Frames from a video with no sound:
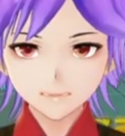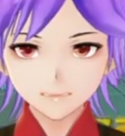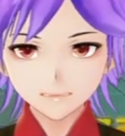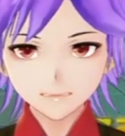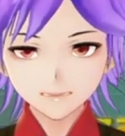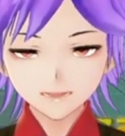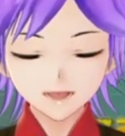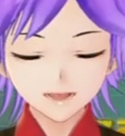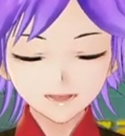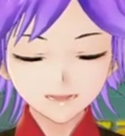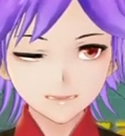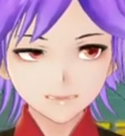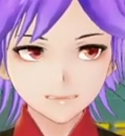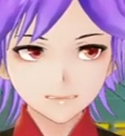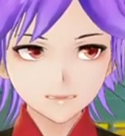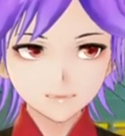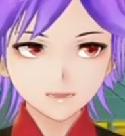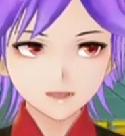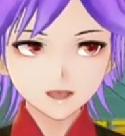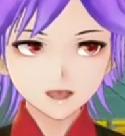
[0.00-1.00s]
that's
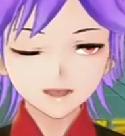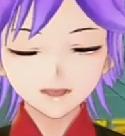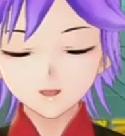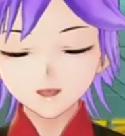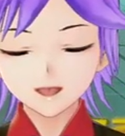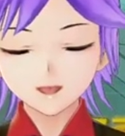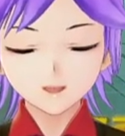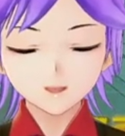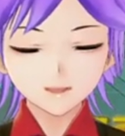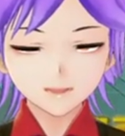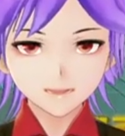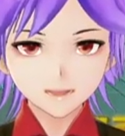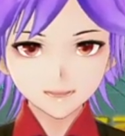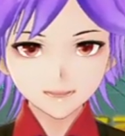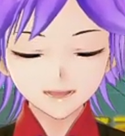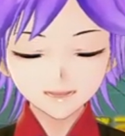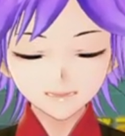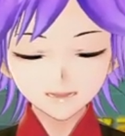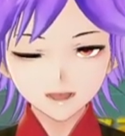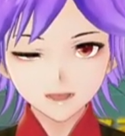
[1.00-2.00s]
once you've cleared all the mechs,